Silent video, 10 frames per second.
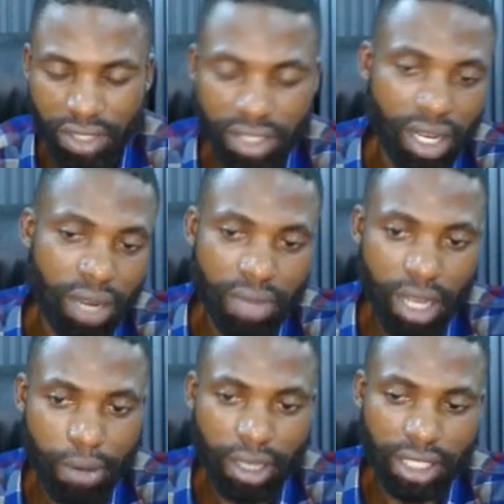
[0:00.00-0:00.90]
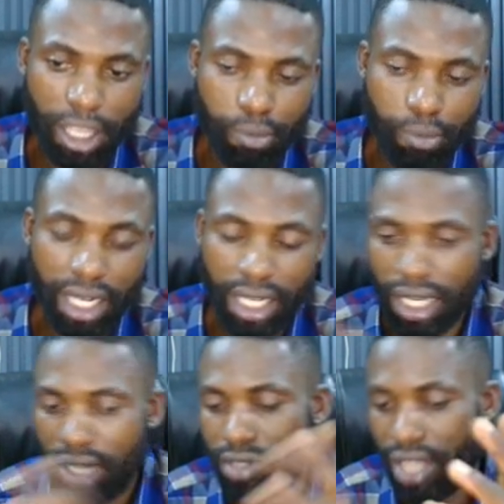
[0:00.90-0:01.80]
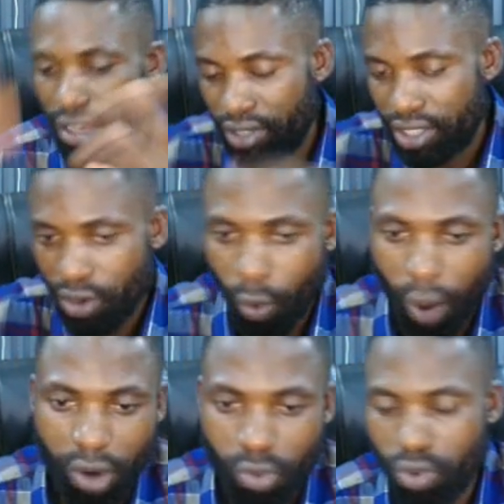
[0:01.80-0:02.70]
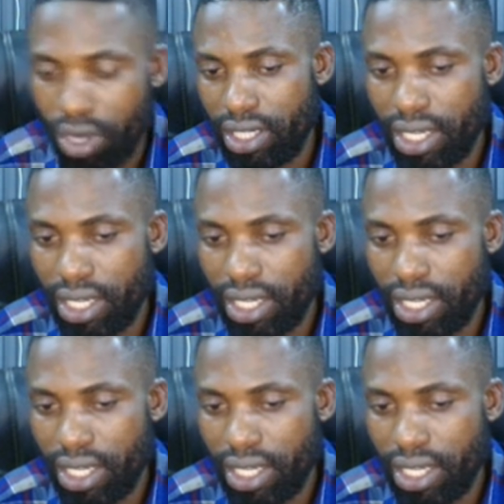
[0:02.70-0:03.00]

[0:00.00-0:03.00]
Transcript: it could be about 10 paragraphs, everything one way.